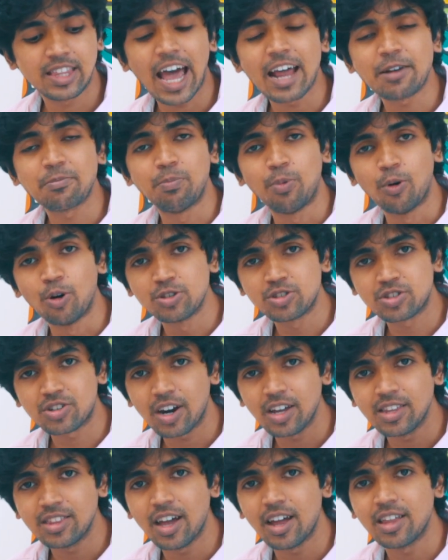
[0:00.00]
that post
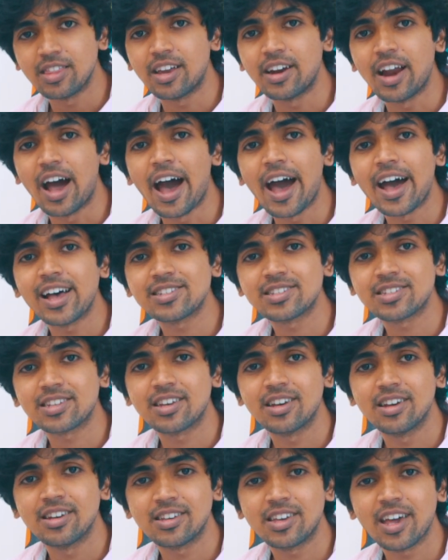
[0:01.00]
right there that ask